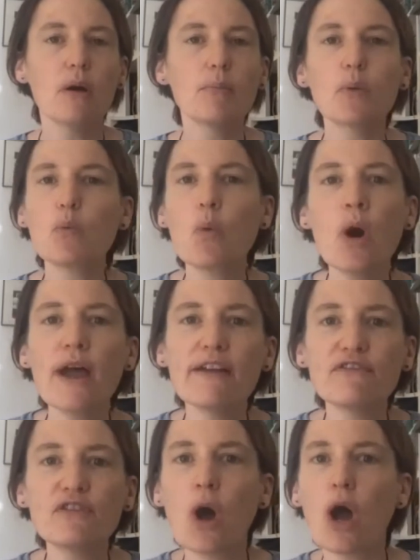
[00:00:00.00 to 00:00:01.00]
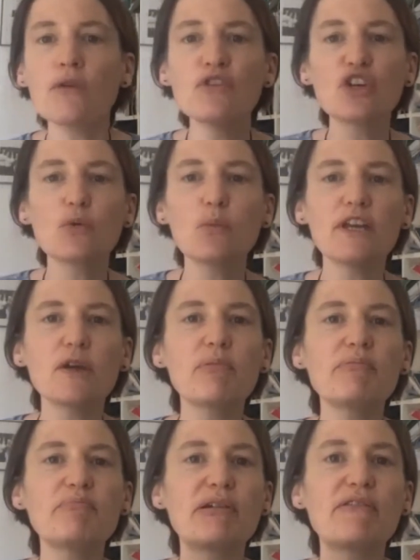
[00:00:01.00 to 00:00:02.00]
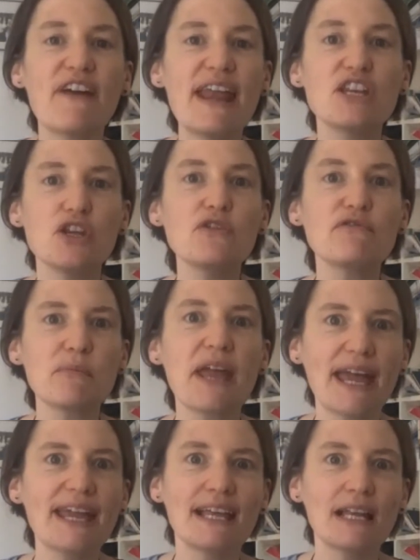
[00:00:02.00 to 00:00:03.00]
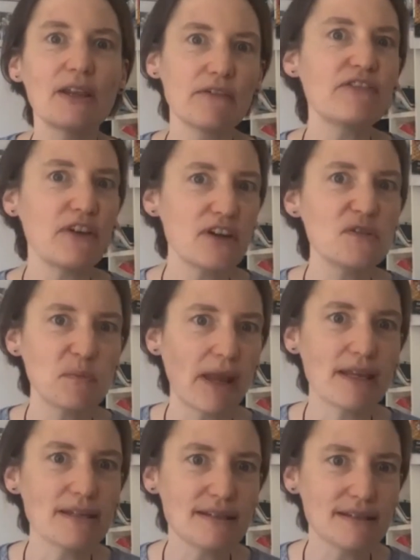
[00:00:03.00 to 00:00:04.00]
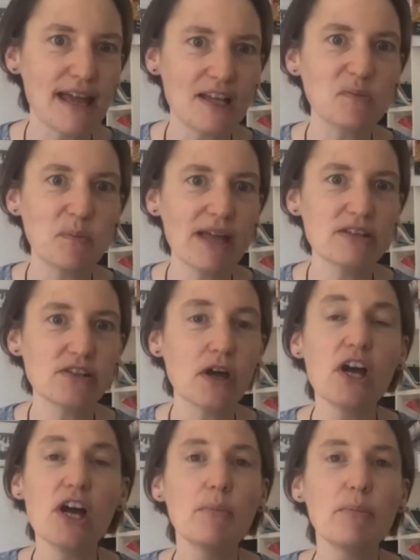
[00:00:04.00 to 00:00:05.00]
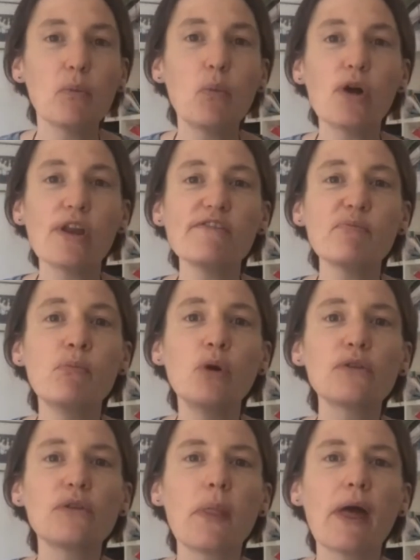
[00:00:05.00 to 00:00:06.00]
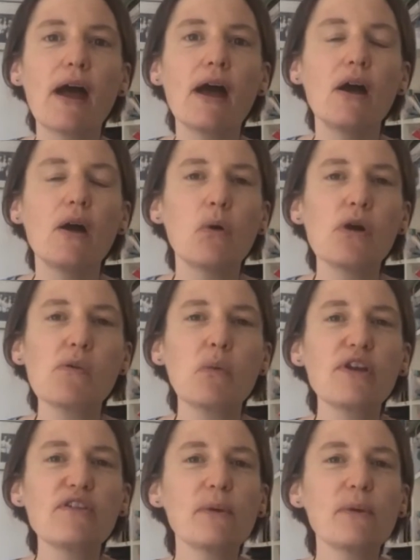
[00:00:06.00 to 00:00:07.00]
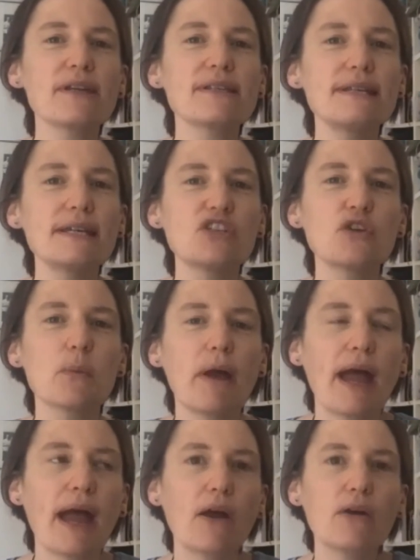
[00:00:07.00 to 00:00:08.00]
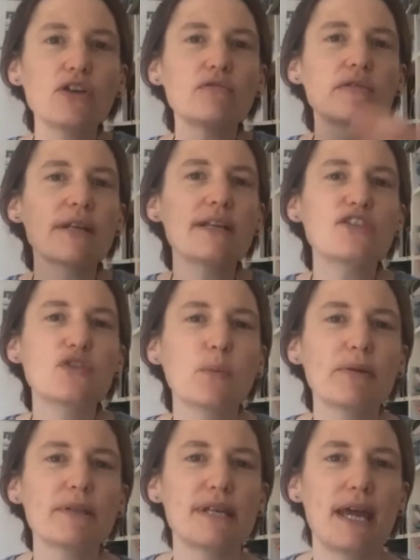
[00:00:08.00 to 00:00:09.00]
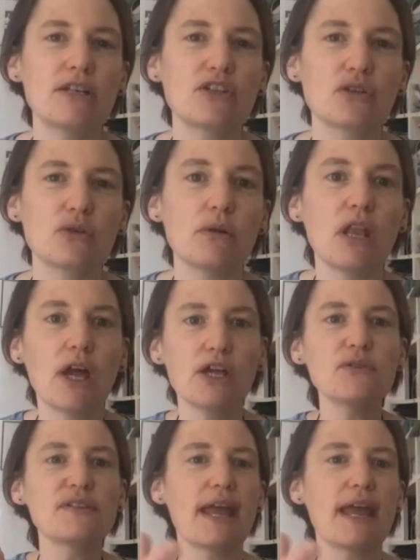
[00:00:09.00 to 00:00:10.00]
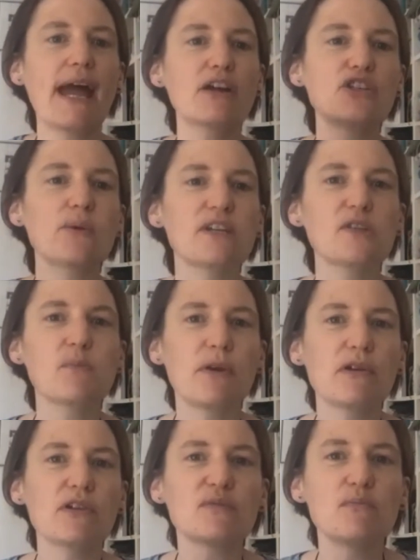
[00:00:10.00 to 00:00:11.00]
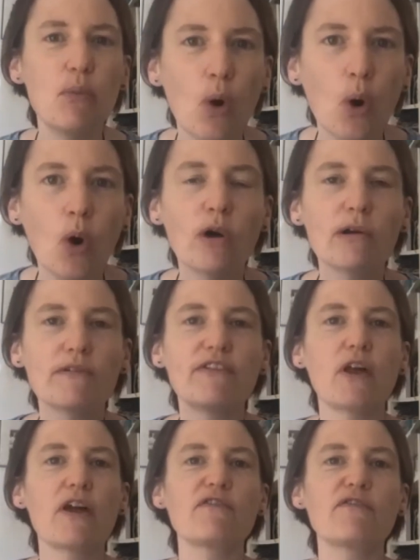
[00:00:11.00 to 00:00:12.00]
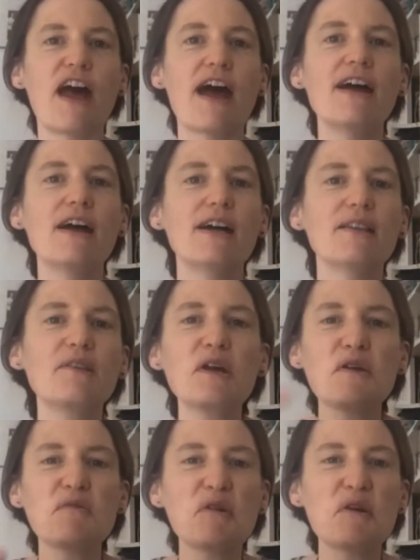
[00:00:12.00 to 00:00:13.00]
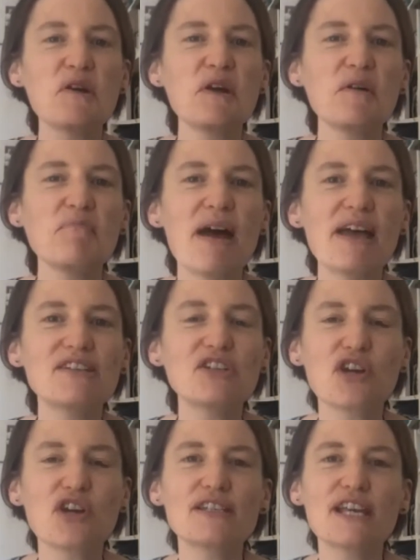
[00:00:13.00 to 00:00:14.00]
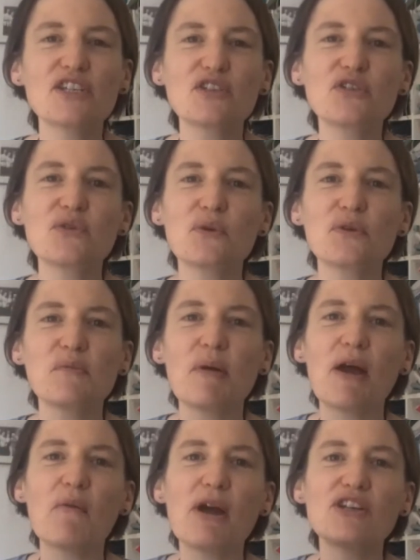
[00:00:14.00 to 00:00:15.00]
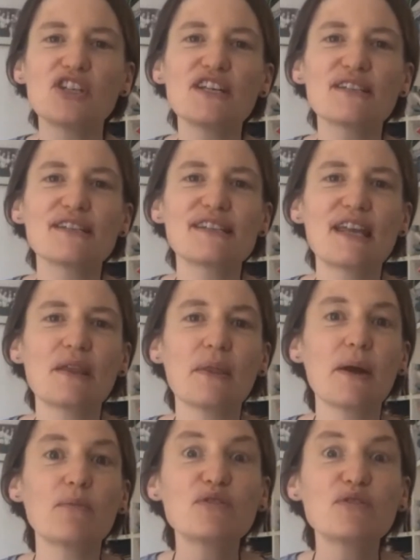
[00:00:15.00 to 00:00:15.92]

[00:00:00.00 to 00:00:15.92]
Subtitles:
what if not only could we prevent you from getting ill in the first place, because that's better, but what if more than that, what if we could teach you about how you release your potential, like you say, how do you experience more of life? That the Message translation talks about when Jesus said that there was